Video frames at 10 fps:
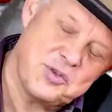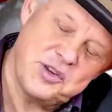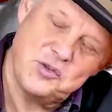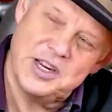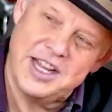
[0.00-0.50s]
when
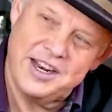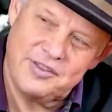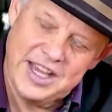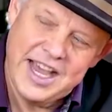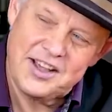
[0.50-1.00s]
you run out
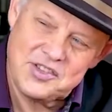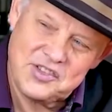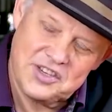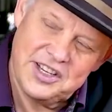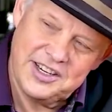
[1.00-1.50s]
of
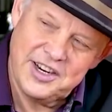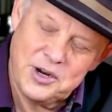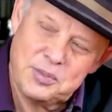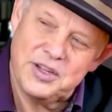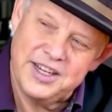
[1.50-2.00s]
gas in an
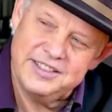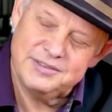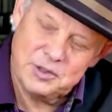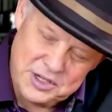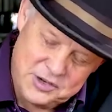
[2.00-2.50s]
airplane
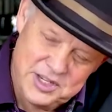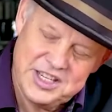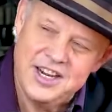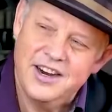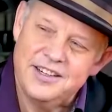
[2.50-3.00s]
when you're in
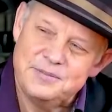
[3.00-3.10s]
the air?